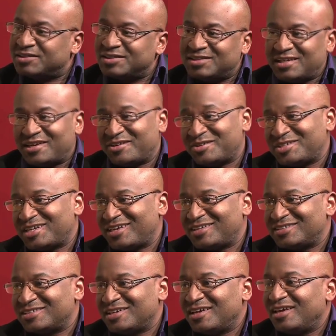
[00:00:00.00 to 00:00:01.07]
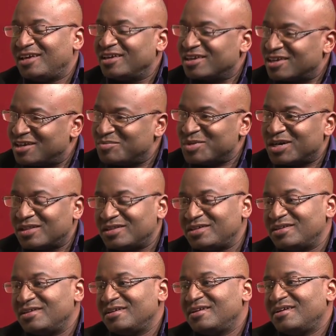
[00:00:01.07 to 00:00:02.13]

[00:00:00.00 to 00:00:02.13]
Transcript: did the air change chemically,